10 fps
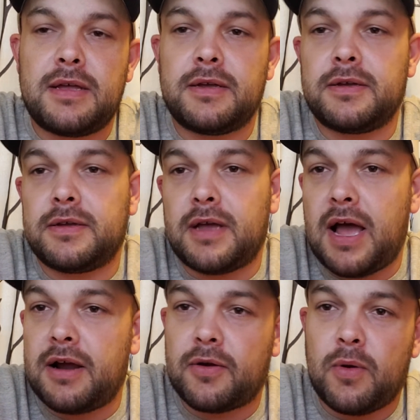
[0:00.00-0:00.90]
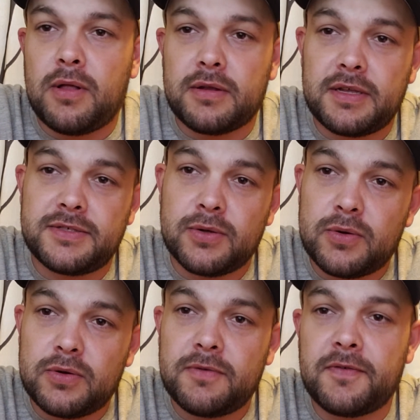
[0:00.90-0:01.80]
higher quality
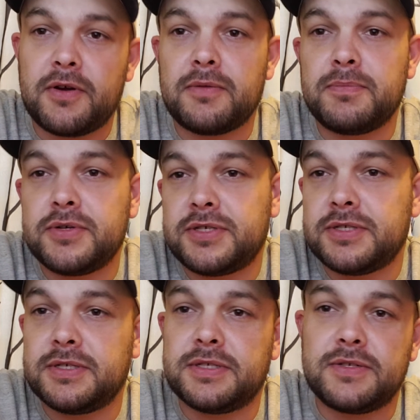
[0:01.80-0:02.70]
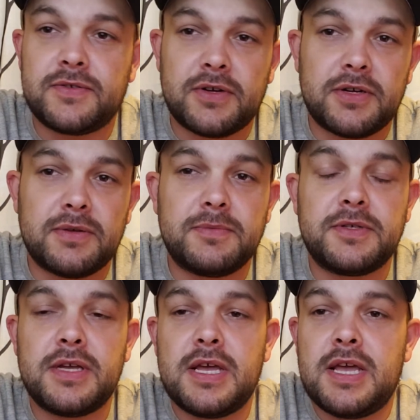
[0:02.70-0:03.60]
soil for your bushes and
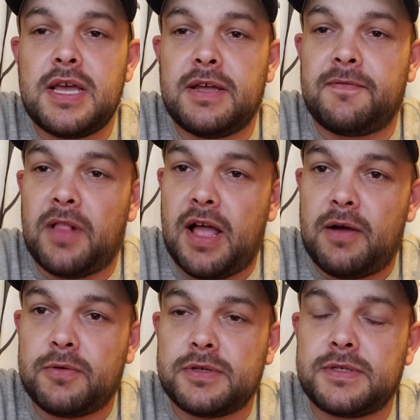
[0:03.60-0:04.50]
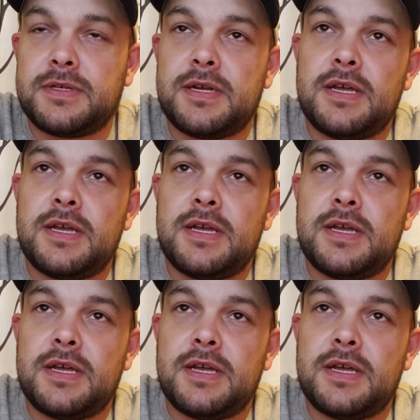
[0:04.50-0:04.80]
shrubs, flowers.